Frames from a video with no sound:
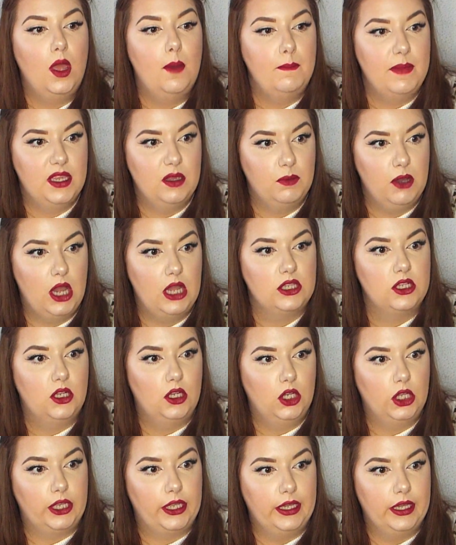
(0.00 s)
minimised
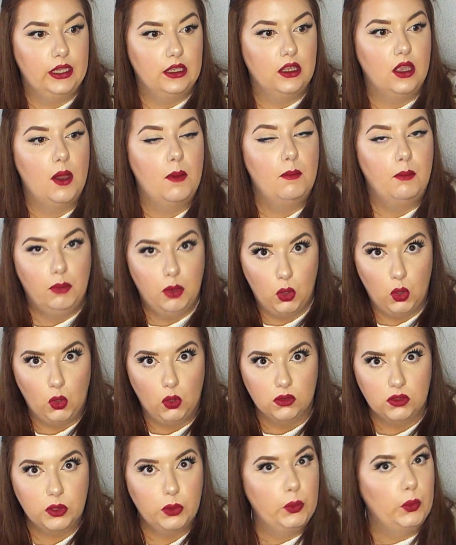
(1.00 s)
looking
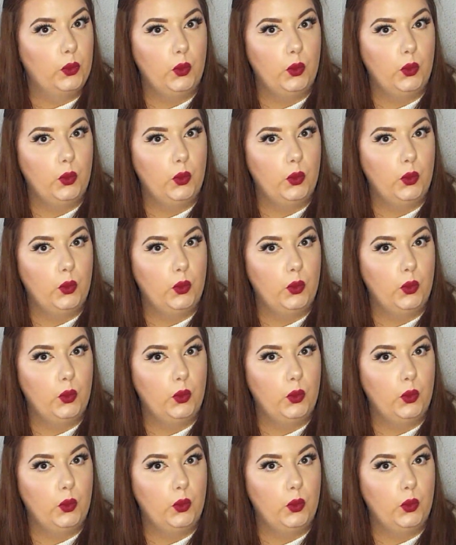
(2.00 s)
pores.